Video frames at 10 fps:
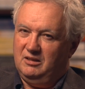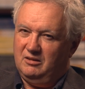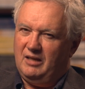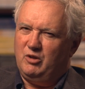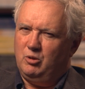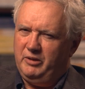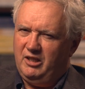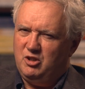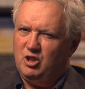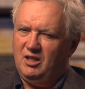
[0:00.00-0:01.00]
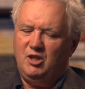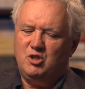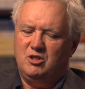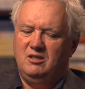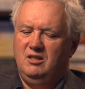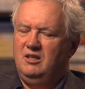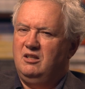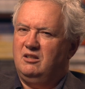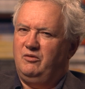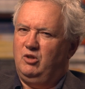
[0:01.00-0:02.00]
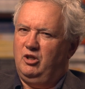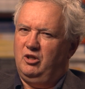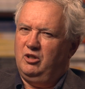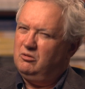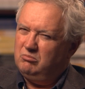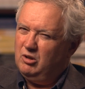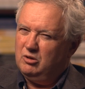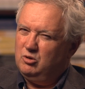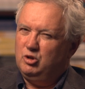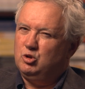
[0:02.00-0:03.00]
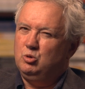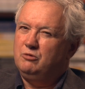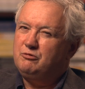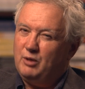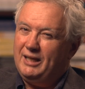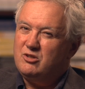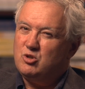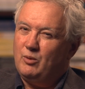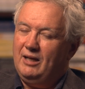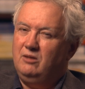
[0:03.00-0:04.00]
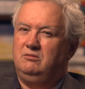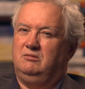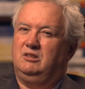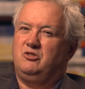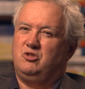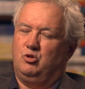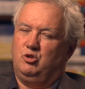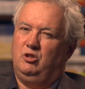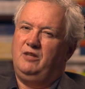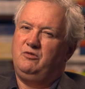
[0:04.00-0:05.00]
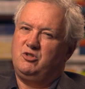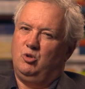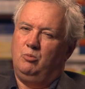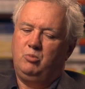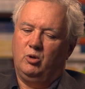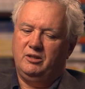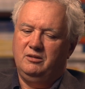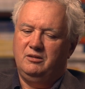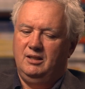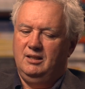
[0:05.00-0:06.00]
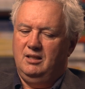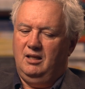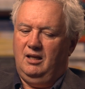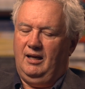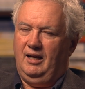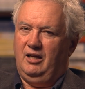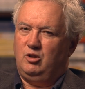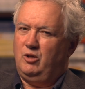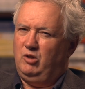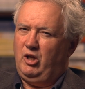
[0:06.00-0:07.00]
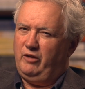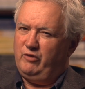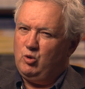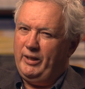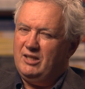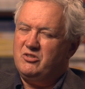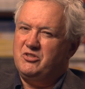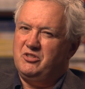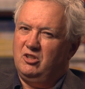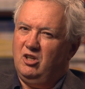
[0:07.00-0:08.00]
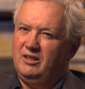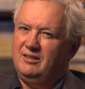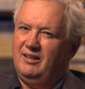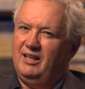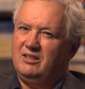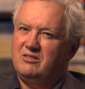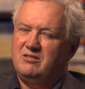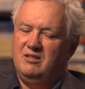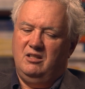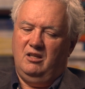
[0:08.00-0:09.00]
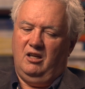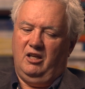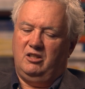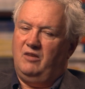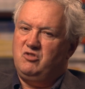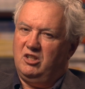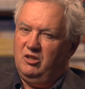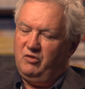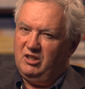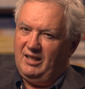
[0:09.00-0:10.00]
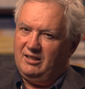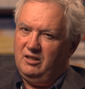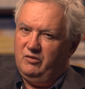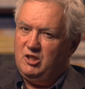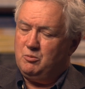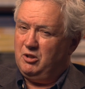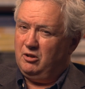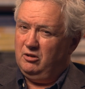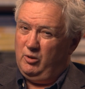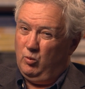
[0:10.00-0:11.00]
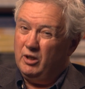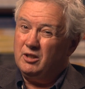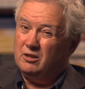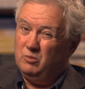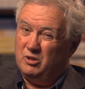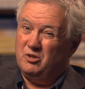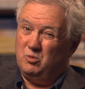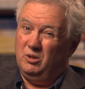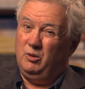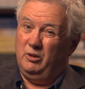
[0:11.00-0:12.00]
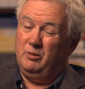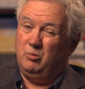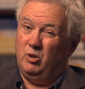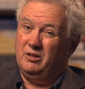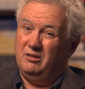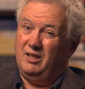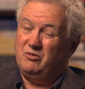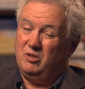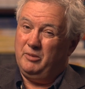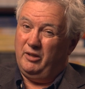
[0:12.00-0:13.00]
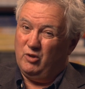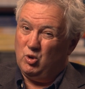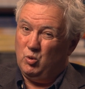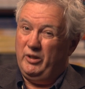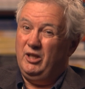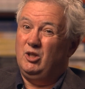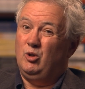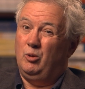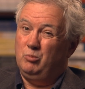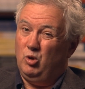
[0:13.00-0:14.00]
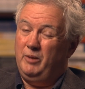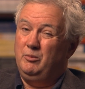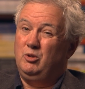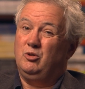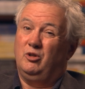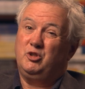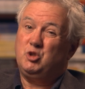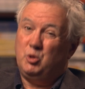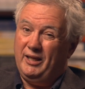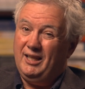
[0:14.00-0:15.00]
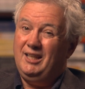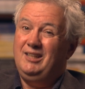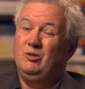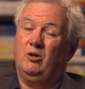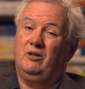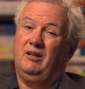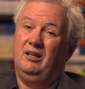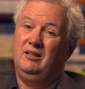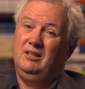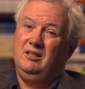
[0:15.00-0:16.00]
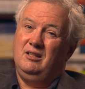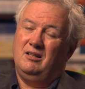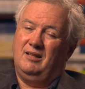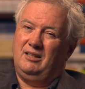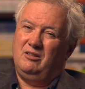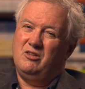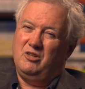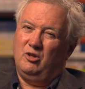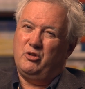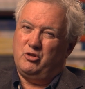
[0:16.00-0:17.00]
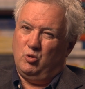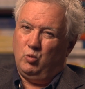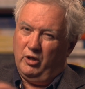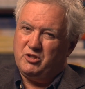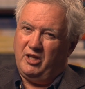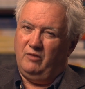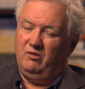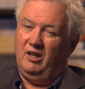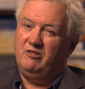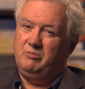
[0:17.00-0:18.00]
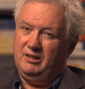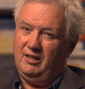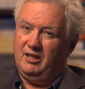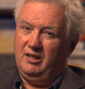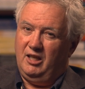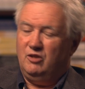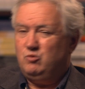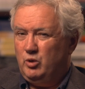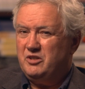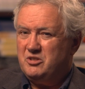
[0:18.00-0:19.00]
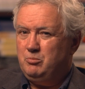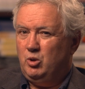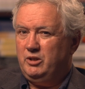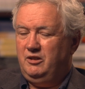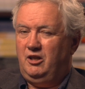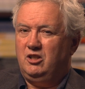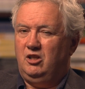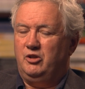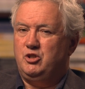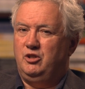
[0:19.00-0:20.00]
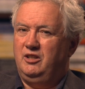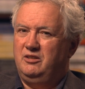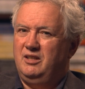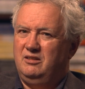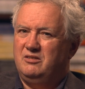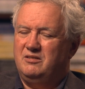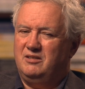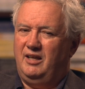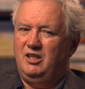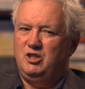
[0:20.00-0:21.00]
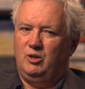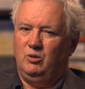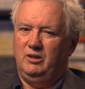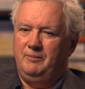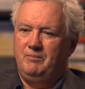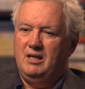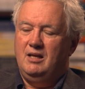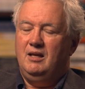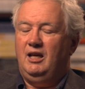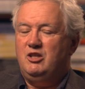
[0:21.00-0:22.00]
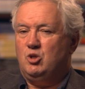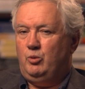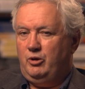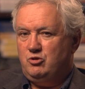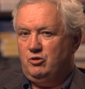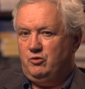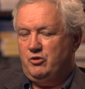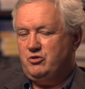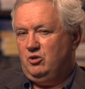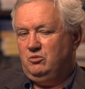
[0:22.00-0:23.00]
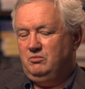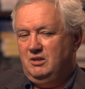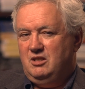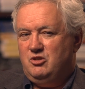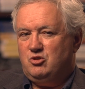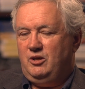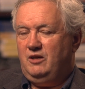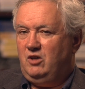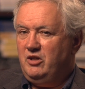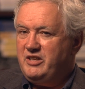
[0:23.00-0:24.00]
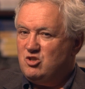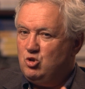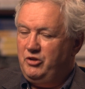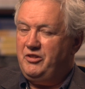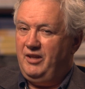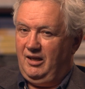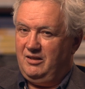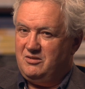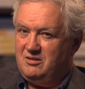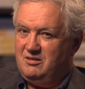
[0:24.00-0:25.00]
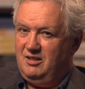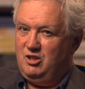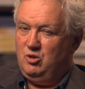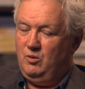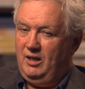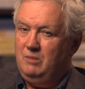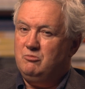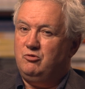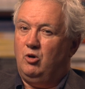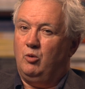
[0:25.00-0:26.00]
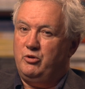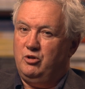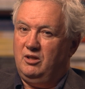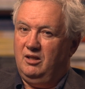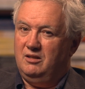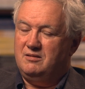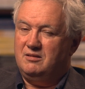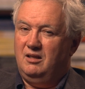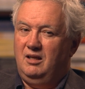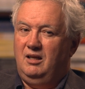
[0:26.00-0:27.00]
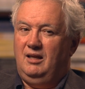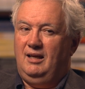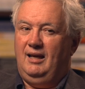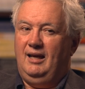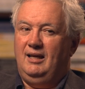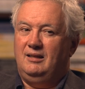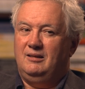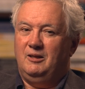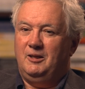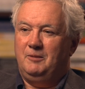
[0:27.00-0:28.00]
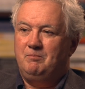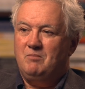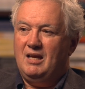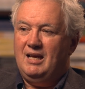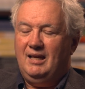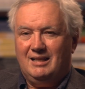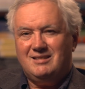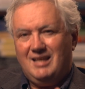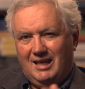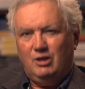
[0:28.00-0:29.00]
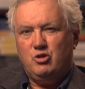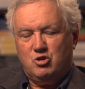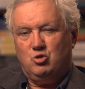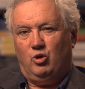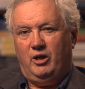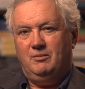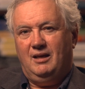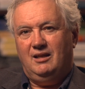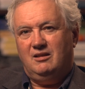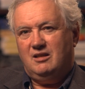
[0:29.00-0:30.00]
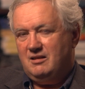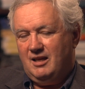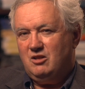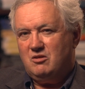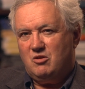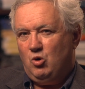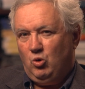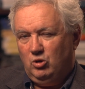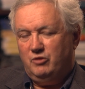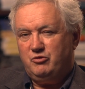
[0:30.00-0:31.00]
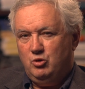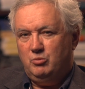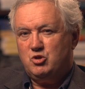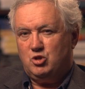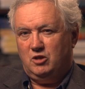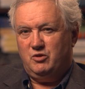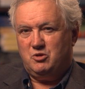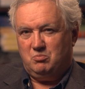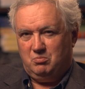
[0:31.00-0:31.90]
have a complete education, to have a good crew of friends around, because social life is so important, to have a lot of acquaintances and contacts, to have significant activities, particularly work, which is really, really important, to have some kind of career or employment or trade, or that the work side of life be taken care of. Work is important in our culture and in society generally, and so on and so forth. So you have all these good things that you aim for with your kids, and that's the end of the story. And then the whole of human service,